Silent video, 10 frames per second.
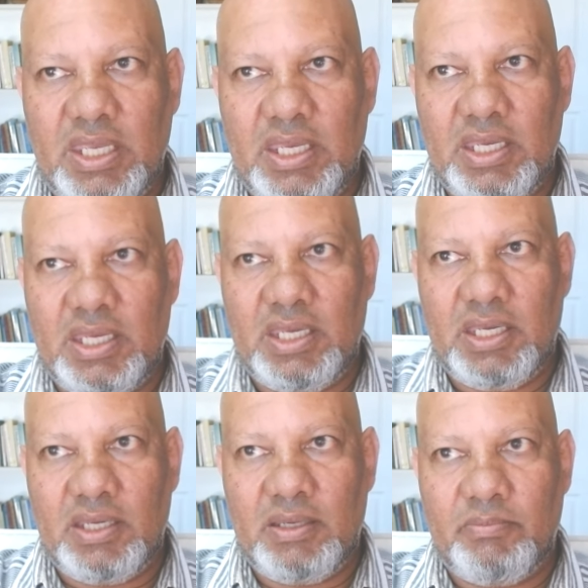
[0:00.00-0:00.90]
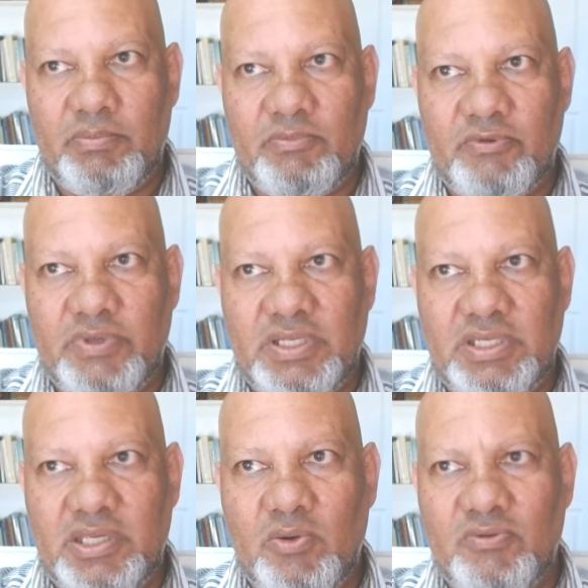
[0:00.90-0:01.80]
And
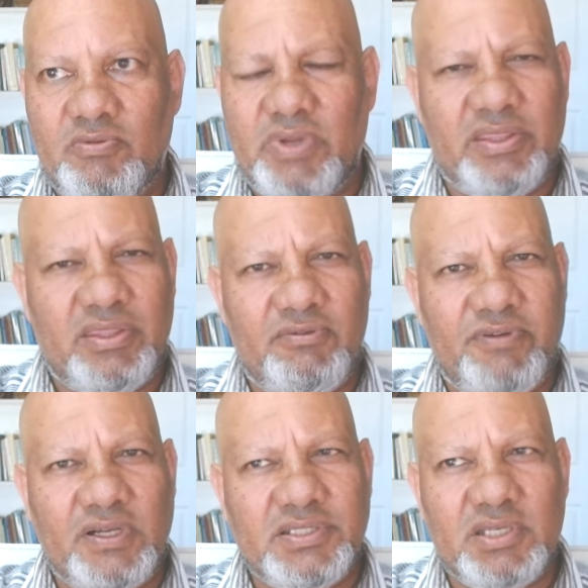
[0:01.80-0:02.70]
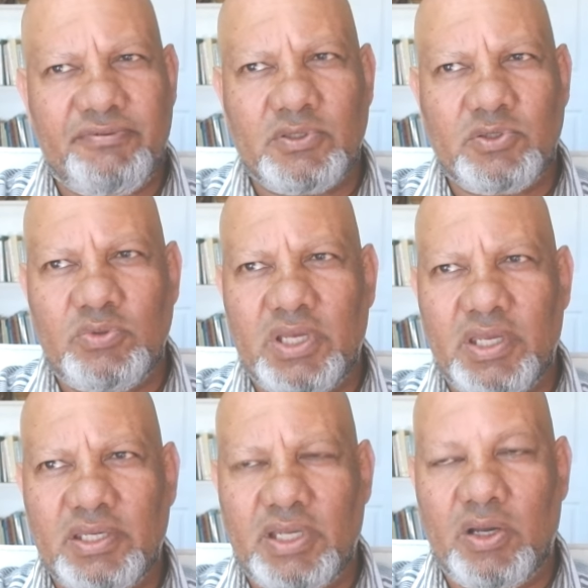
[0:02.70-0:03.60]
he wrote, I think,
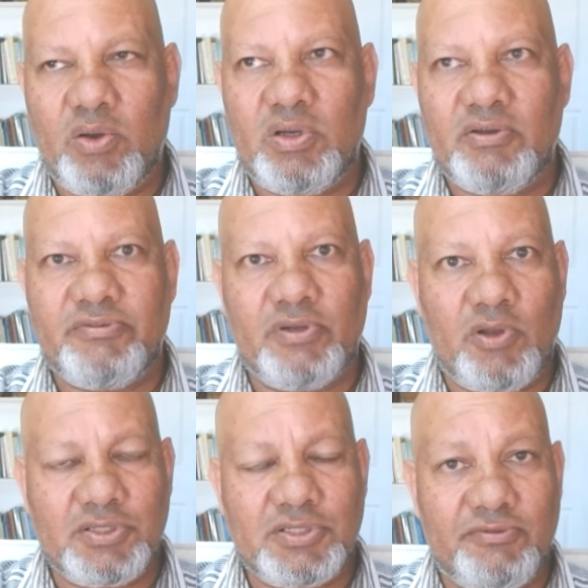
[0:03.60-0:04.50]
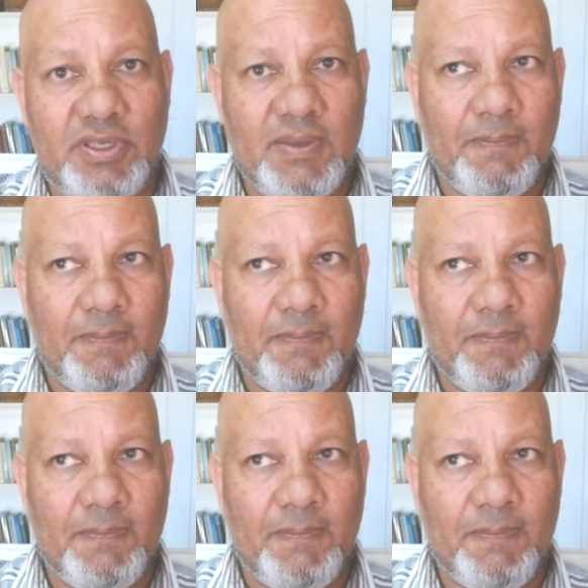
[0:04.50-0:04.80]
Falsafatuna, Our Philosophy.